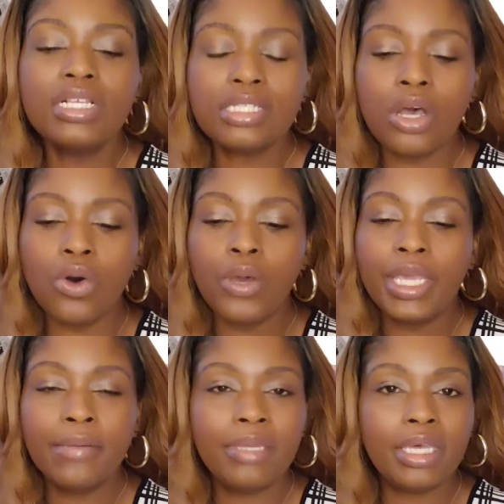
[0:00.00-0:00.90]
So
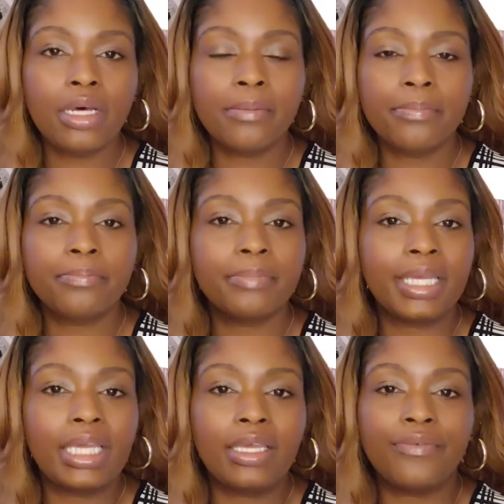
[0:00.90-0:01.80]
hit me up
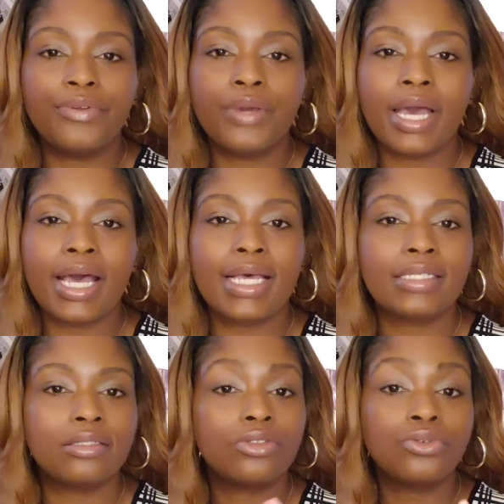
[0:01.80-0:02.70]
if you
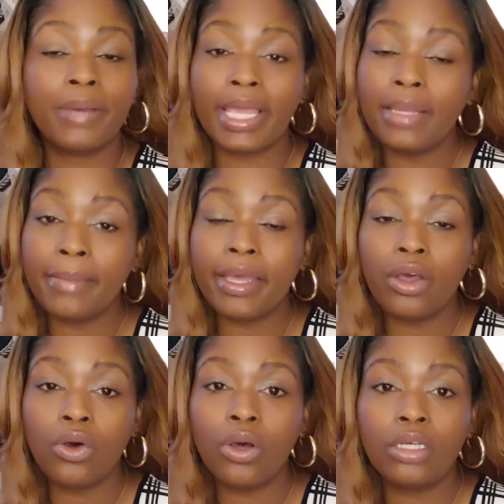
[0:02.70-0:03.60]
guys through my
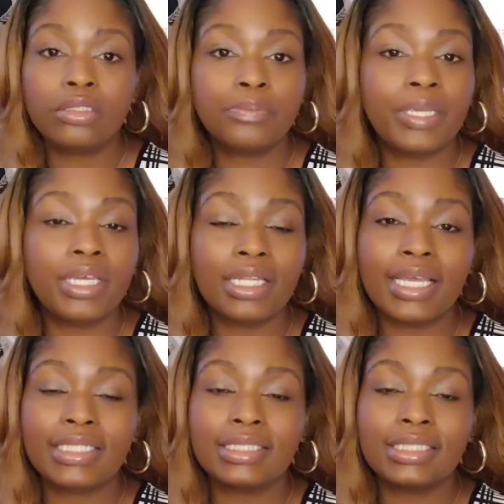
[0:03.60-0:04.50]
email, it's
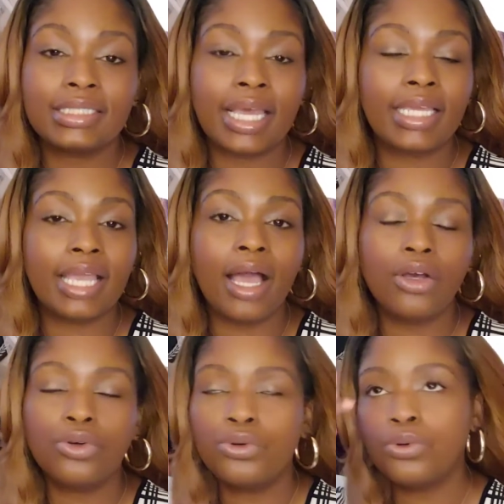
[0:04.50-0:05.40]

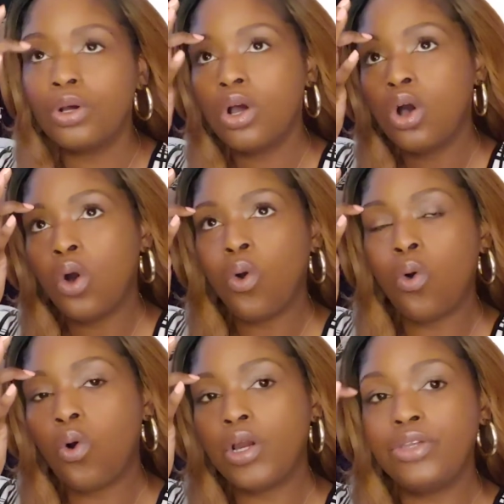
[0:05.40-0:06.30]
peiaalexis@yahoo,
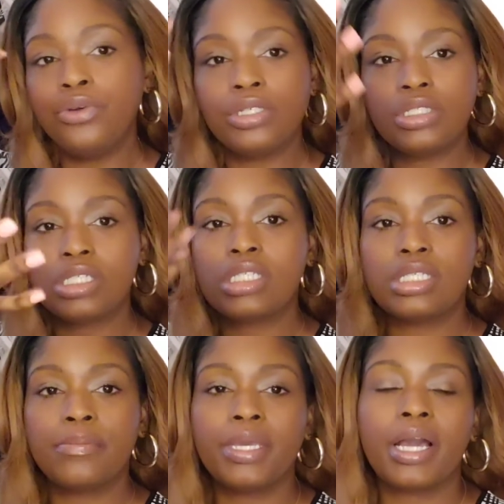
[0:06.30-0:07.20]
or you can just
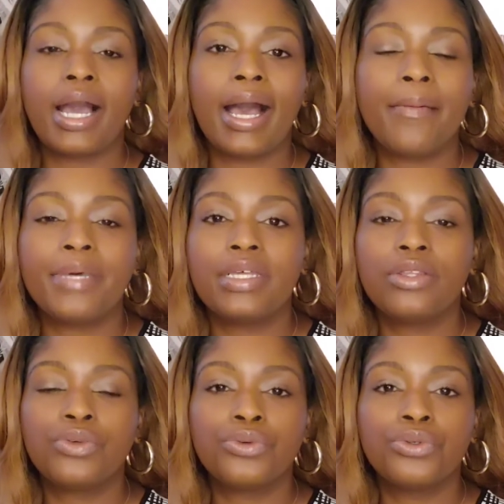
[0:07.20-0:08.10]
send me a comment
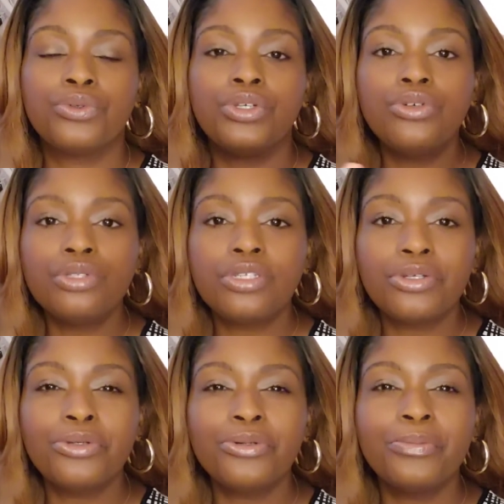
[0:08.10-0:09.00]
through
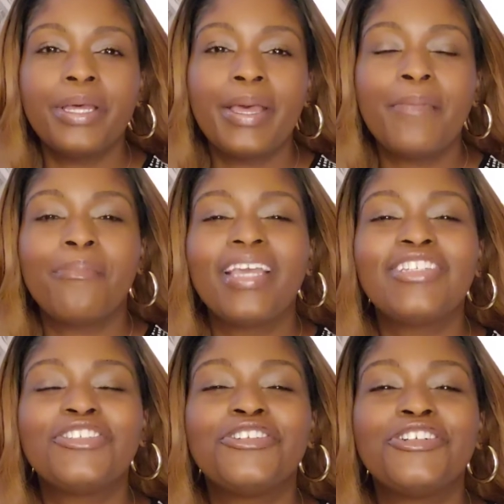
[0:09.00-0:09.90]
YouTube. Make
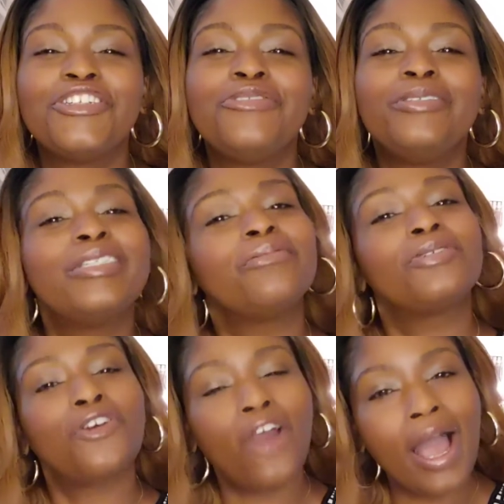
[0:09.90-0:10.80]
sure you
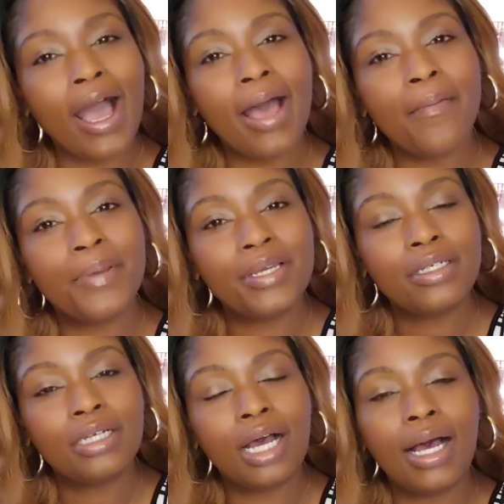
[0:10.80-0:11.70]
subscribe.
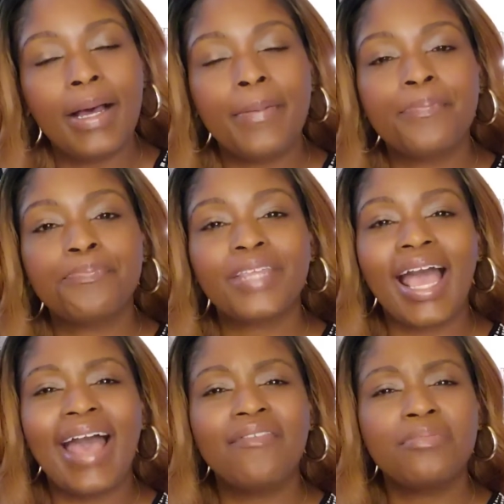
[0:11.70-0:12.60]
I
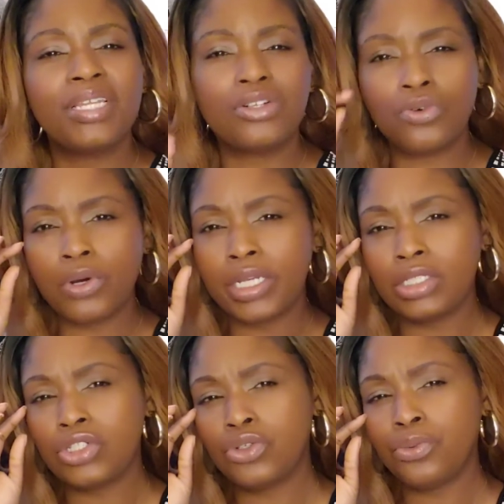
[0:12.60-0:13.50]
haven't been
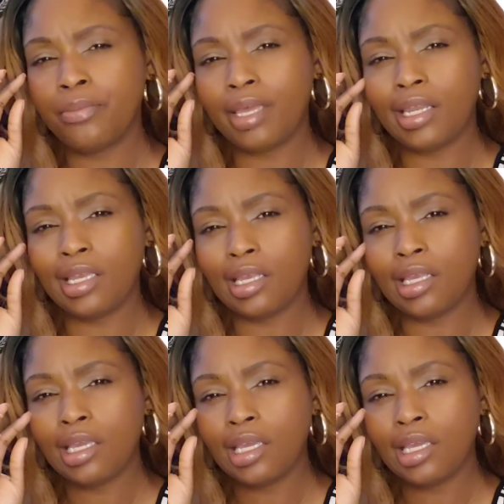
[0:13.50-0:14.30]
doing too many